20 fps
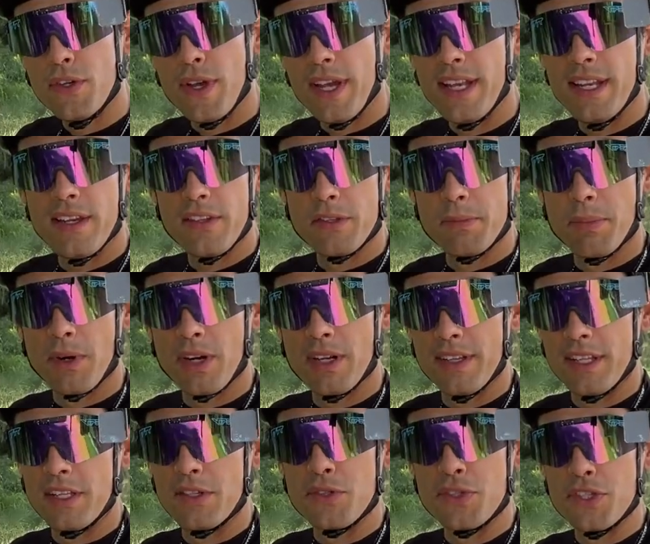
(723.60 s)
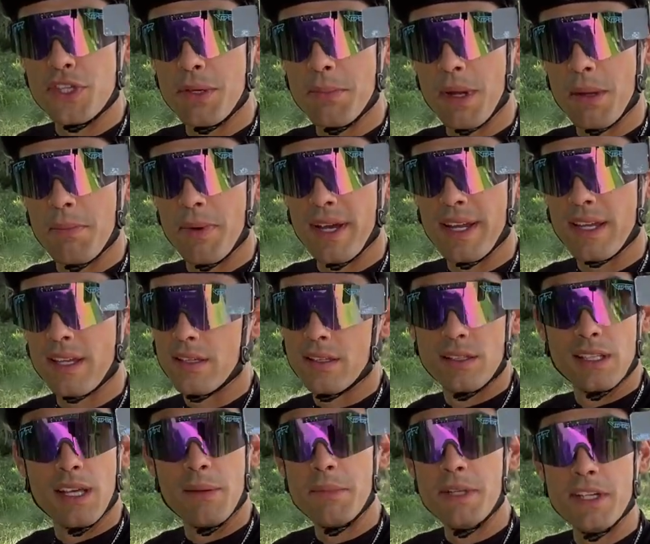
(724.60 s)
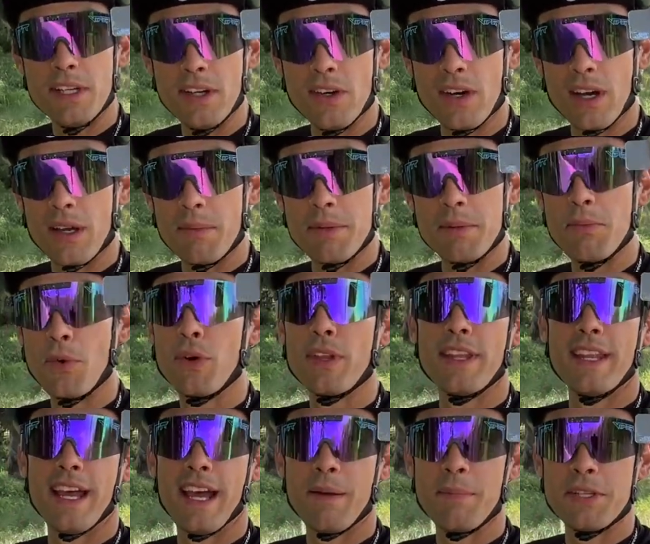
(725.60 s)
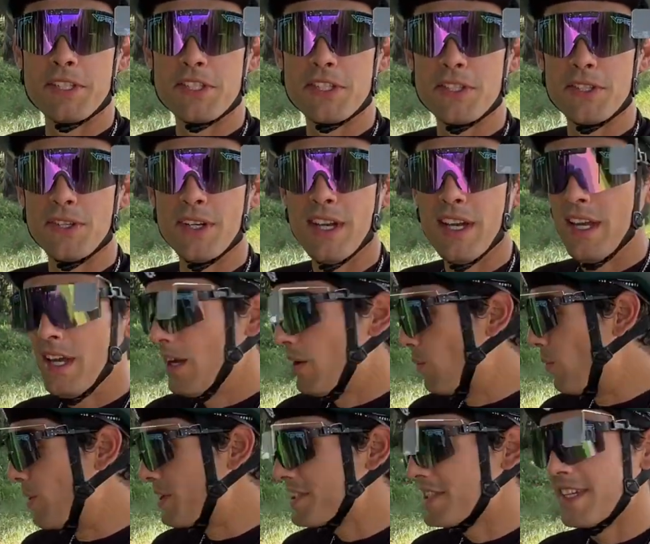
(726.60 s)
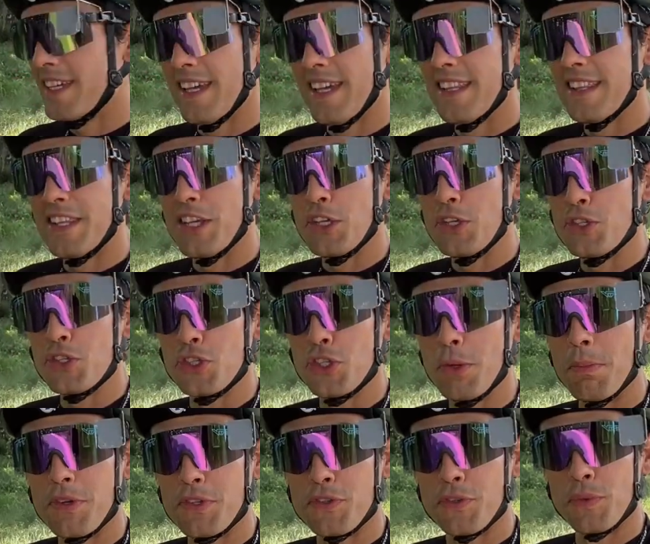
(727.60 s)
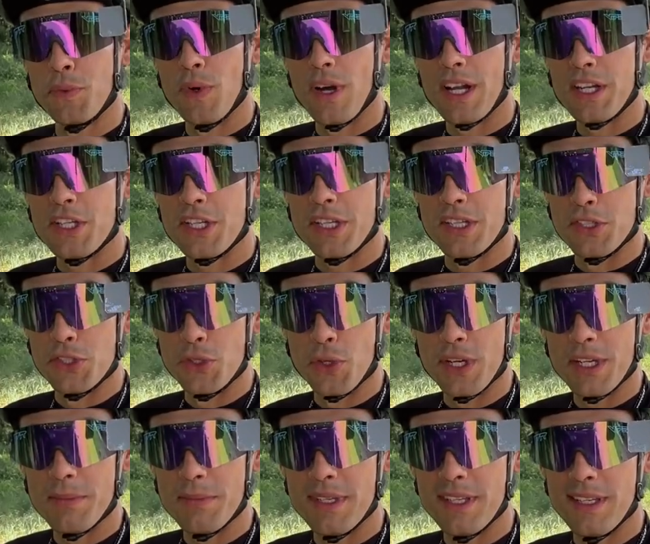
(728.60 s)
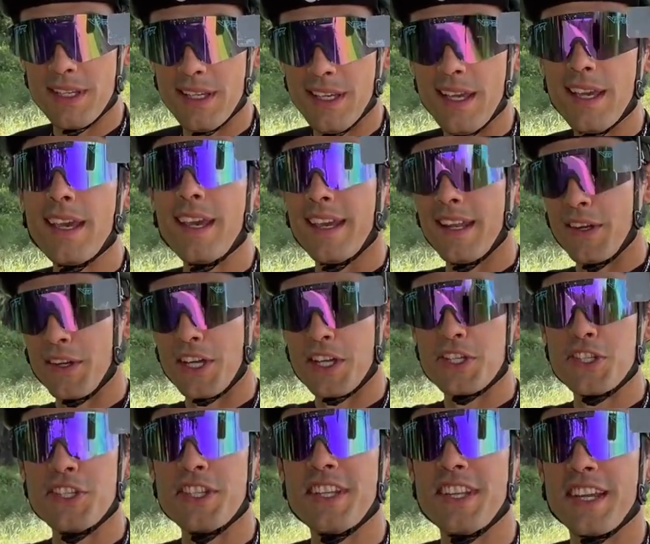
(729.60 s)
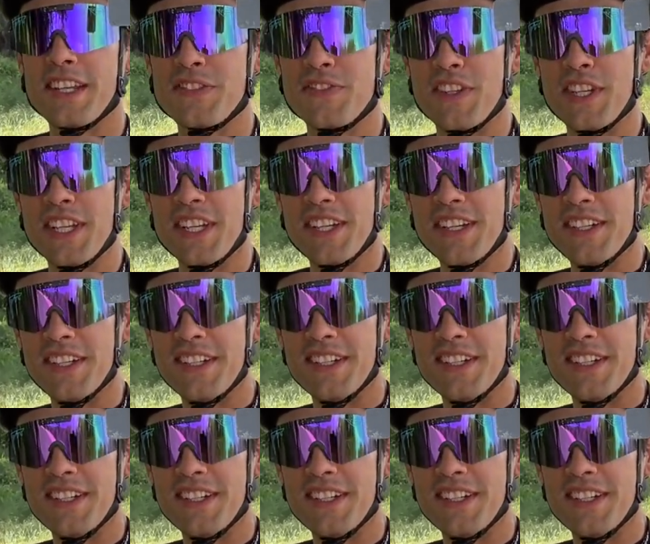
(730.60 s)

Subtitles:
any other part that you see on my bike, let me know. I'd be more than happy to. Once again, thank you so much for watching and joining me, and I'll catch you in the next video.